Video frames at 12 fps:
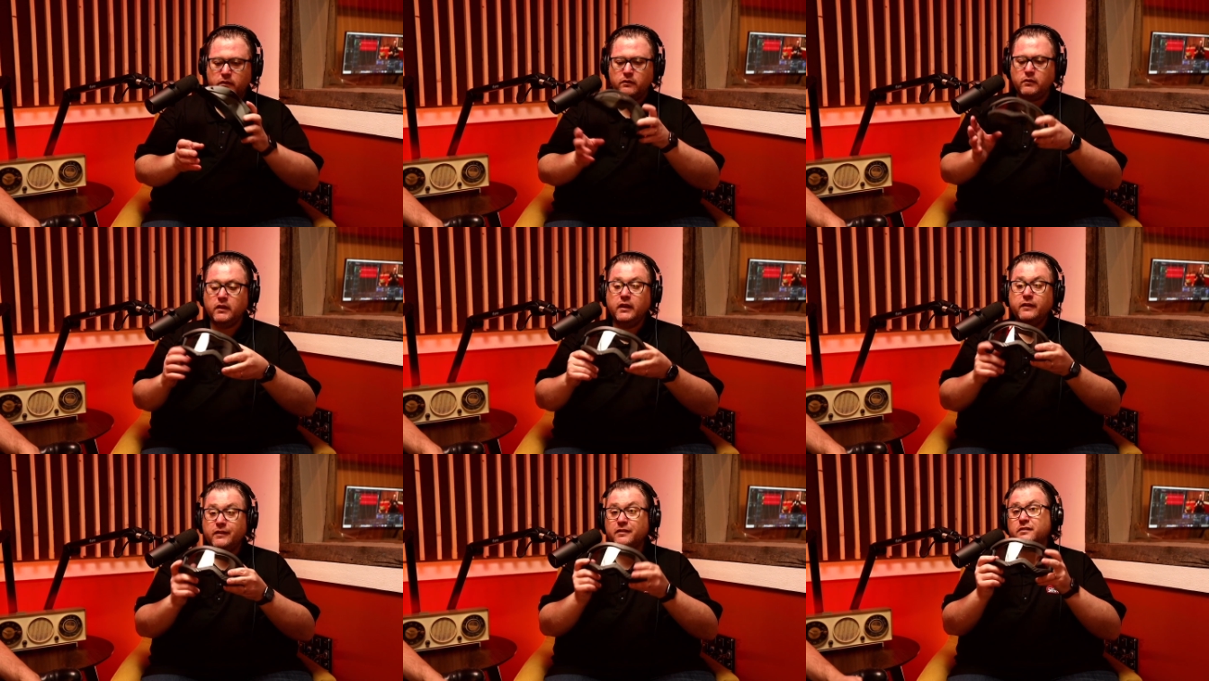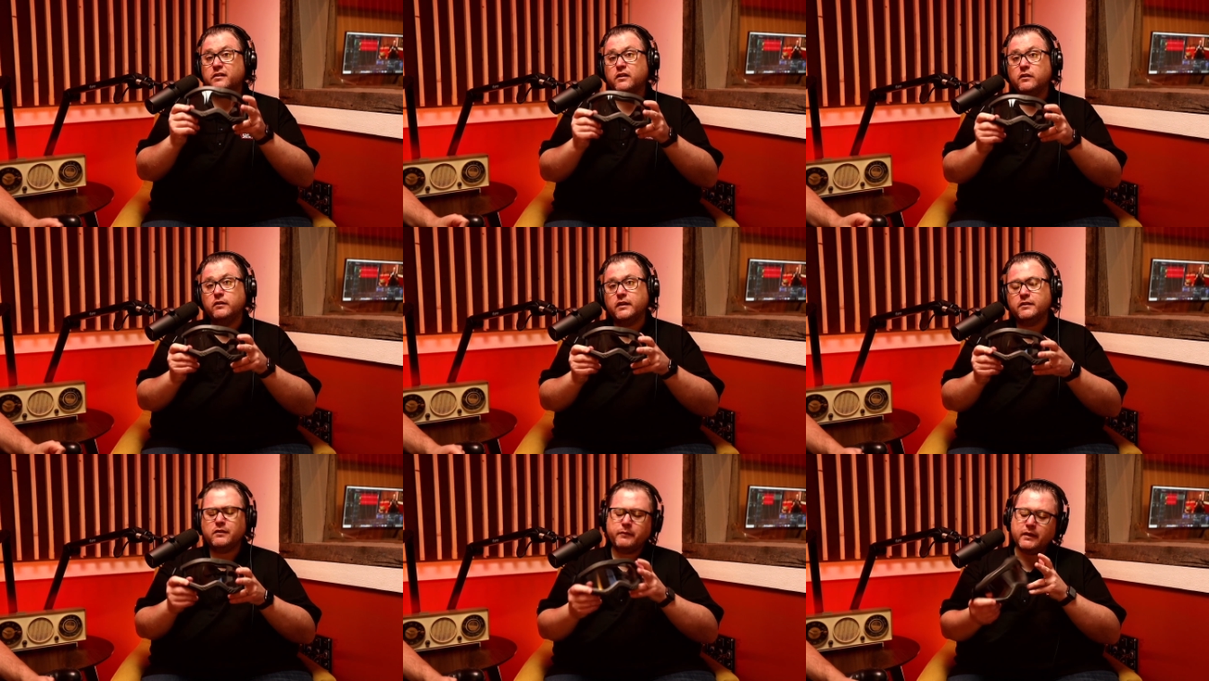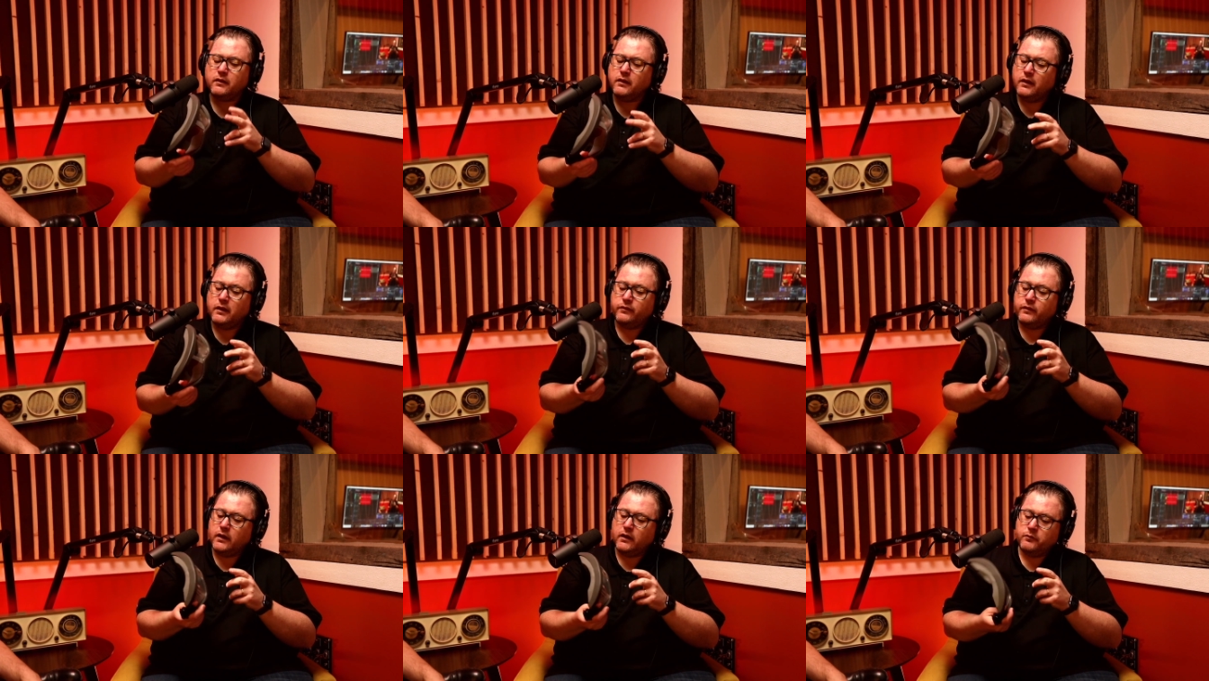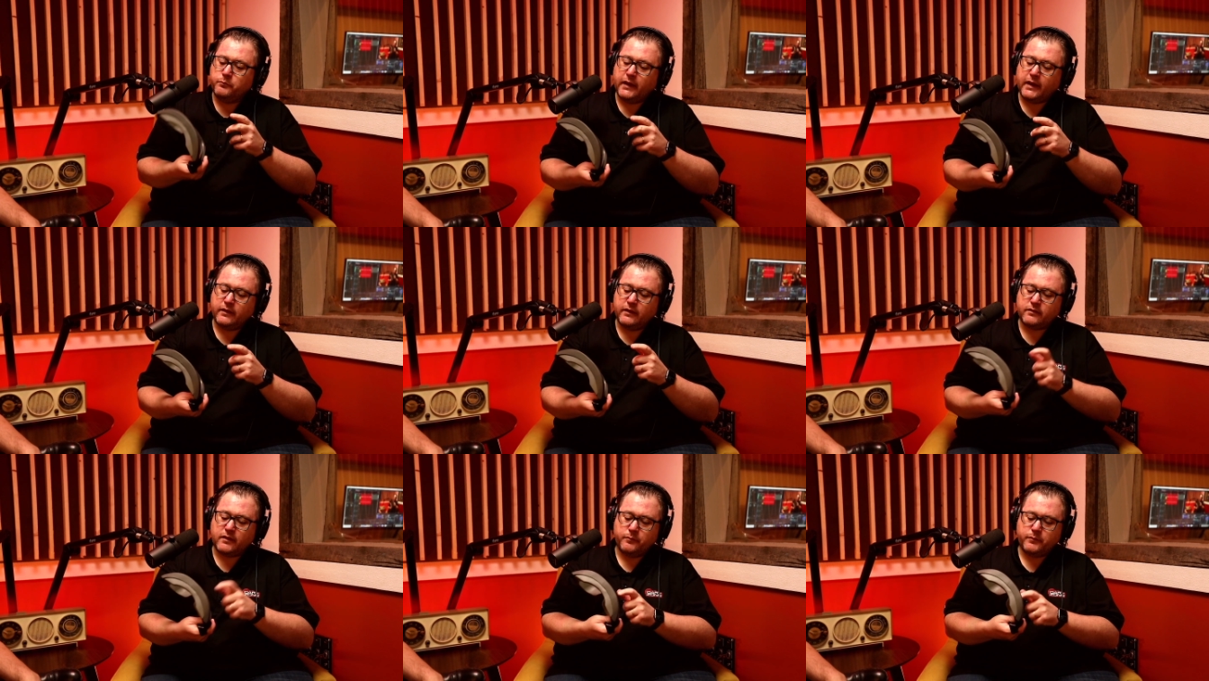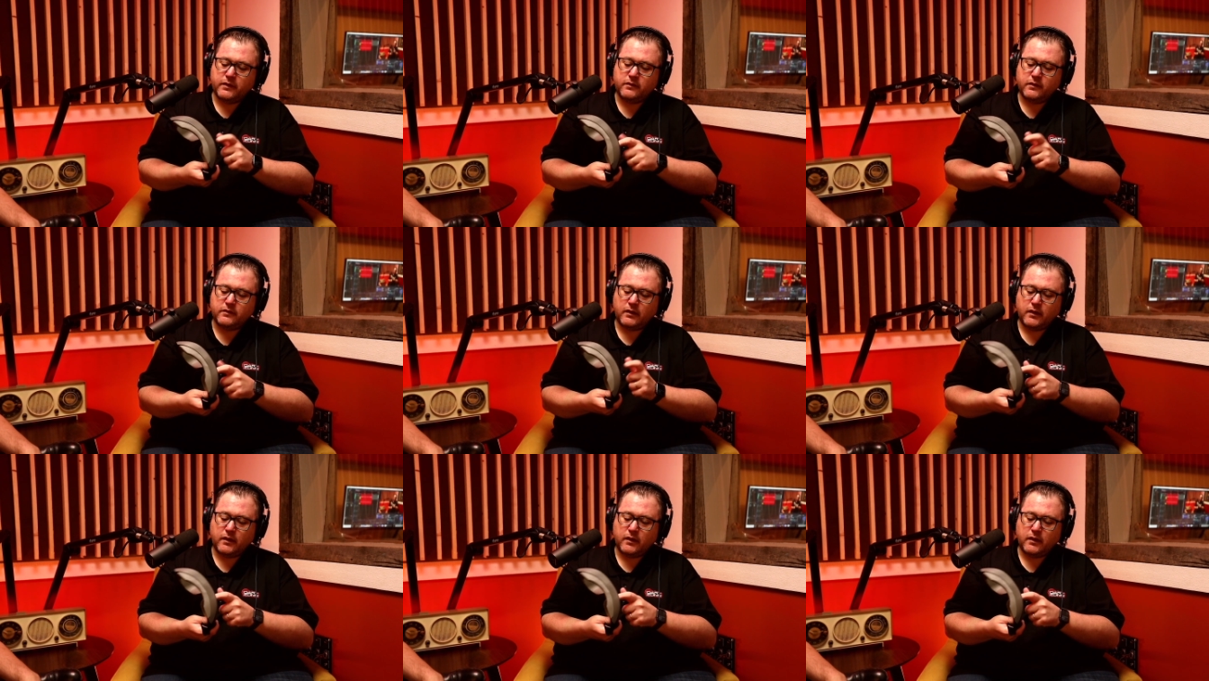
So this is included. So I mean, picking this up, this is